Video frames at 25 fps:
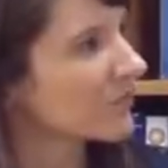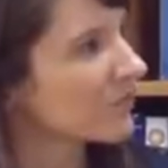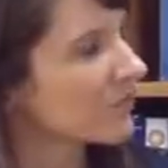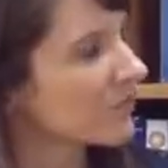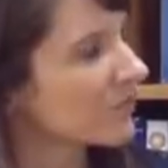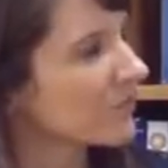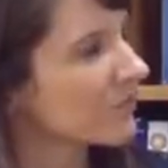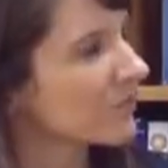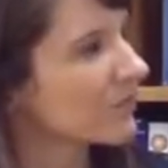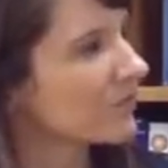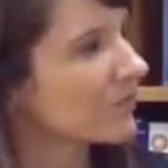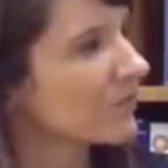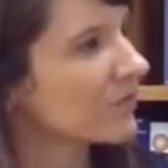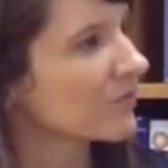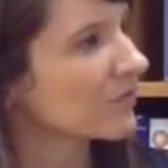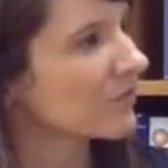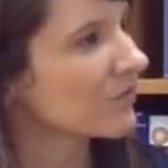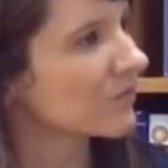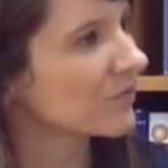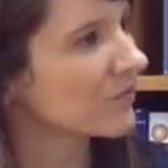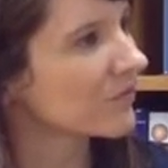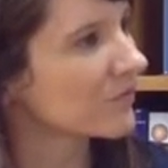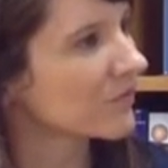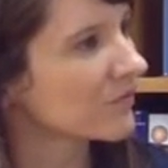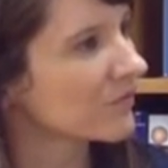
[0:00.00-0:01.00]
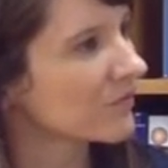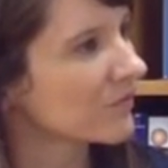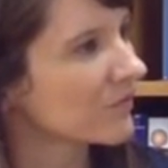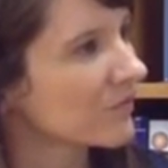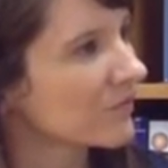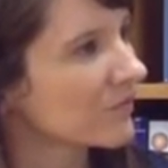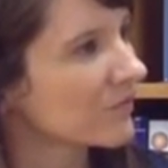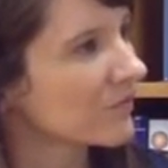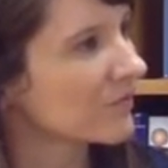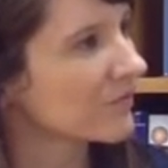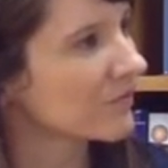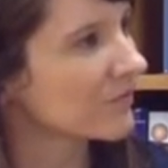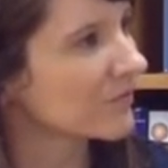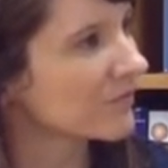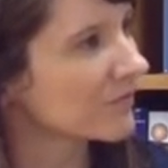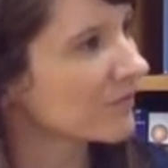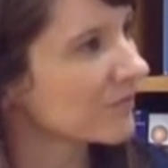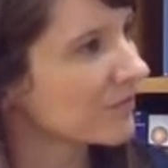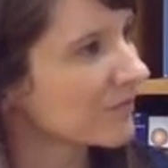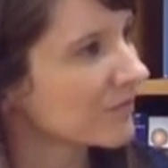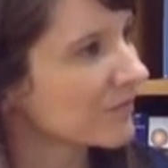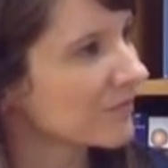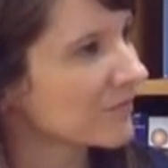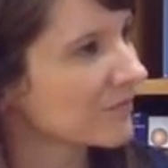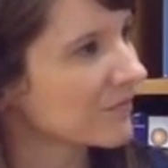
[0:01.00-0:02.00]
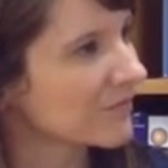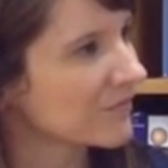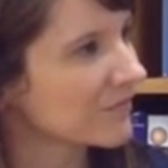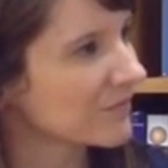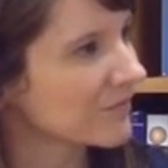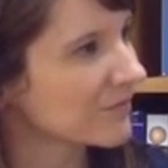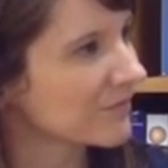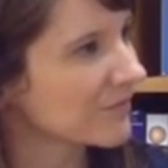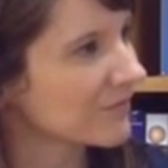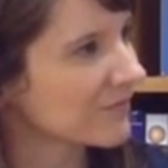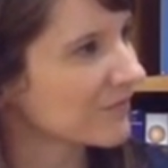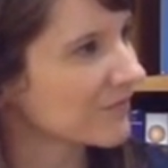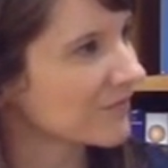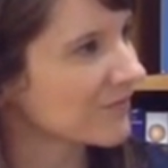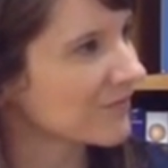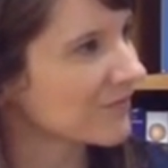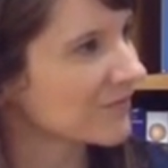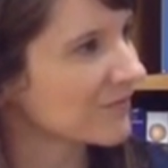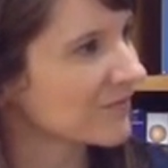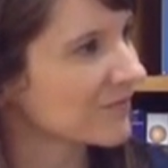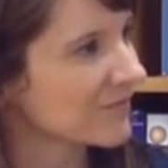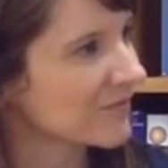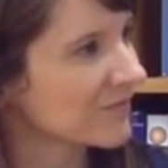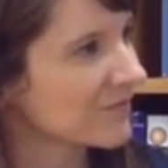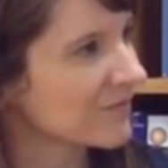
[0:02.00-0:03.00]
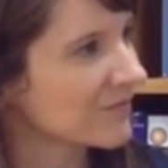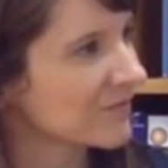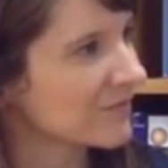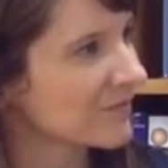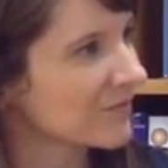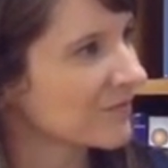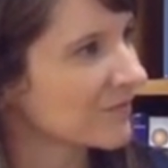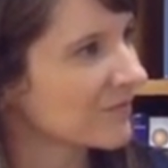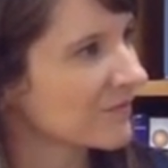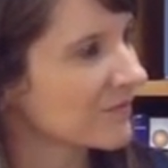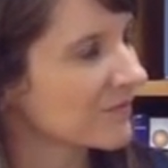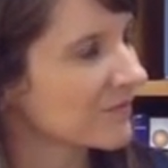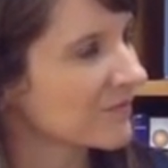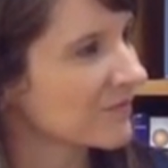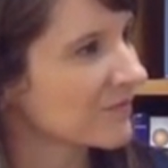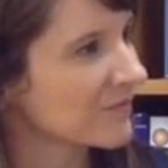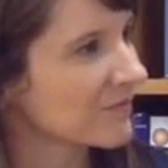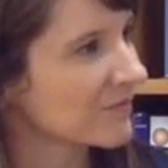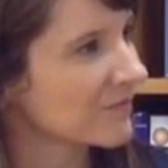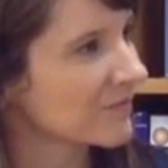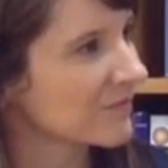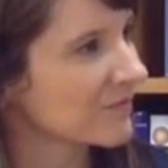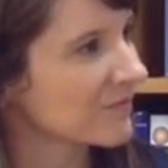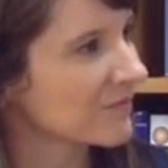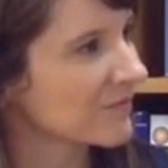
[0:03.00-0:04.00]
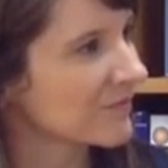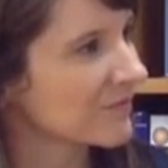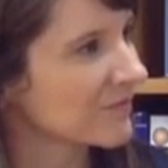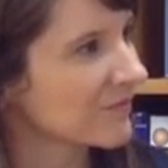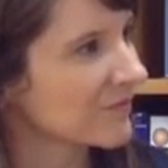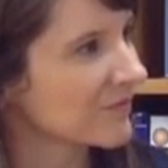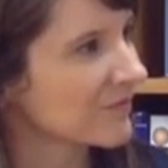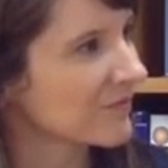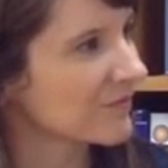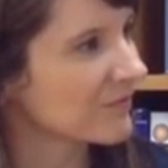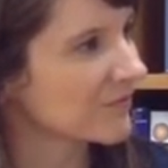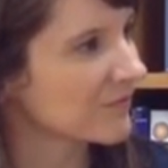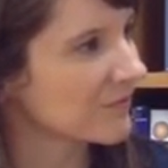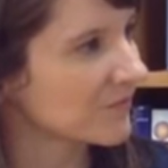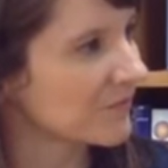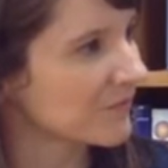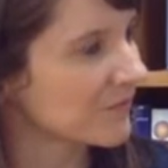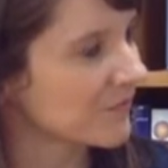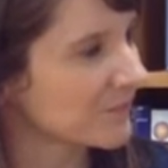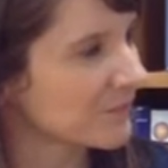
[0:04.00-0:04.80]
No words are spoken by the person on screen.